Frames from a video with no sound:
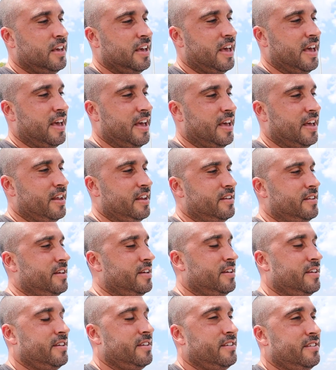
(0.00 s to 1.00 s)
And
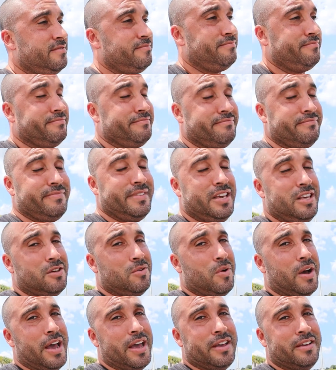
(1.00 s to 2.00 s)
either
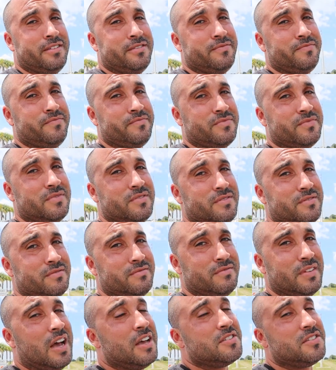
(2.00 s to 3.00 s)
way,
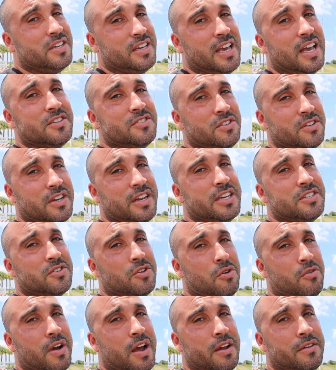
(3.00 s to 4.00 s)
I'll see you guys on the next
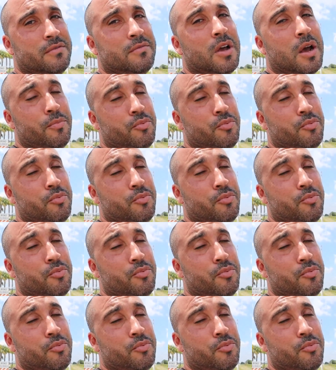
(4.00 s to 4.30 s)
go round. I